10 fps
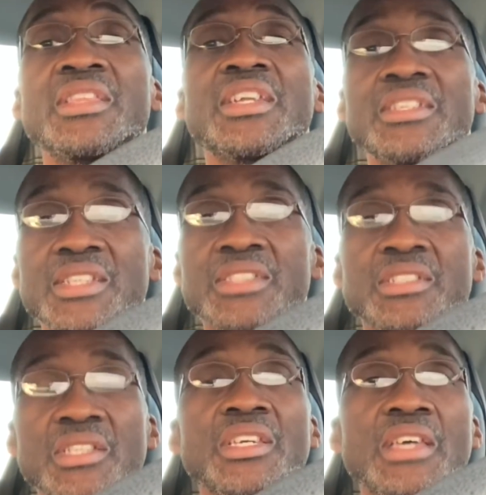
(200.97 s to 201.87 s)
that
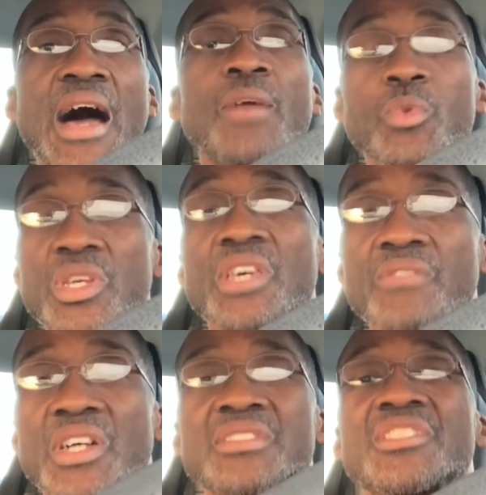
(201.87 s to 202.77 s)
additionally God will give
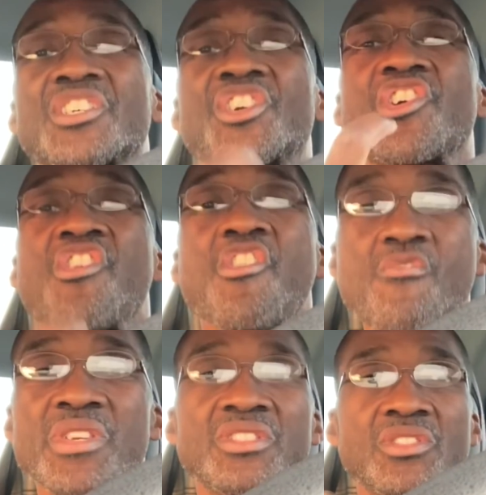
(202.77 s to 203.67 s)
us the
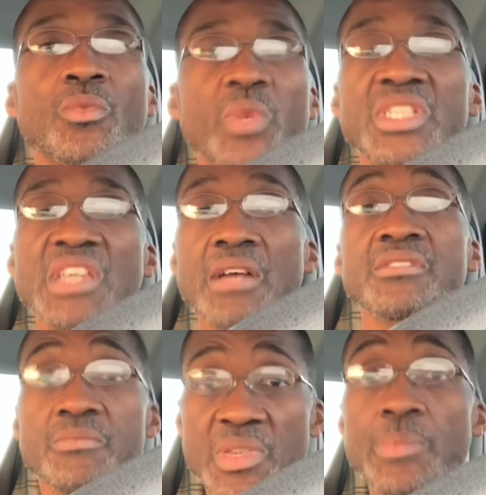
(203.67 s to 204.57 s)
courage to reach out
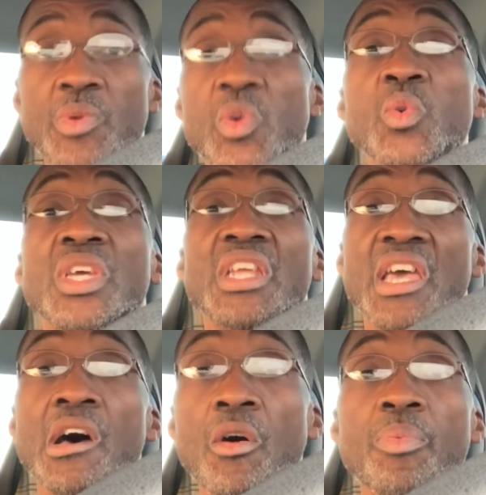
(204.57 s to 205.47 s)
to people who can
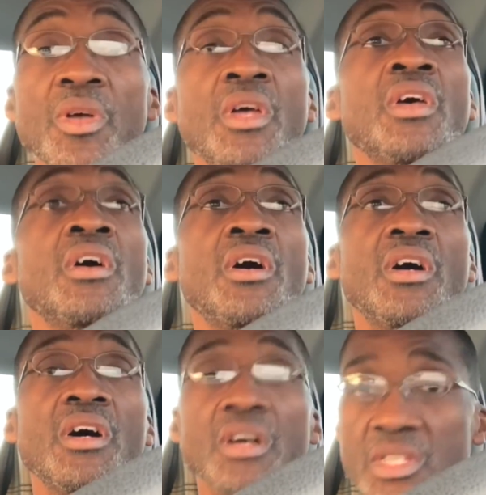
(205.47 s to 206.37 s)
help
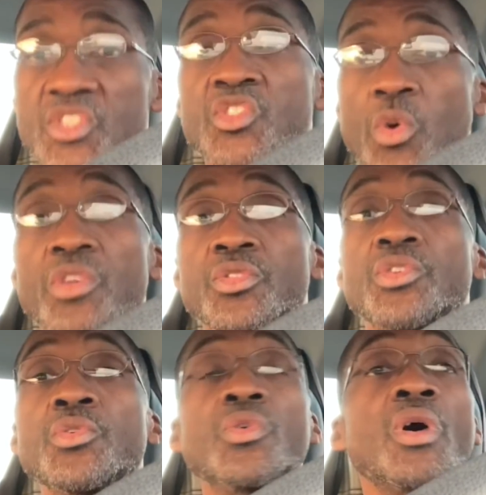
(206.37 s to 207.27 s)
us sort
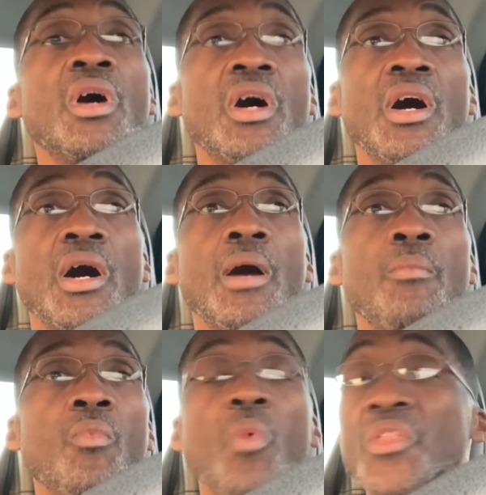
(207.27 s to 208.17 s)
through
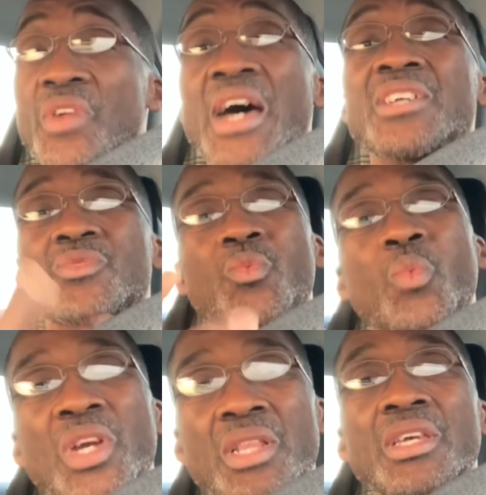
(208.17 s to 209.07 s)
whether or not it's
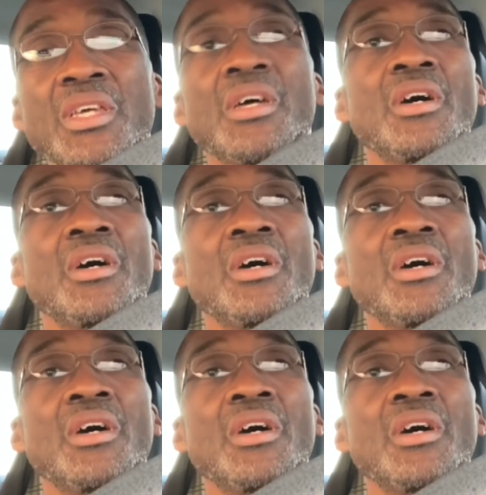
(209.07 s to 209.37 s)
really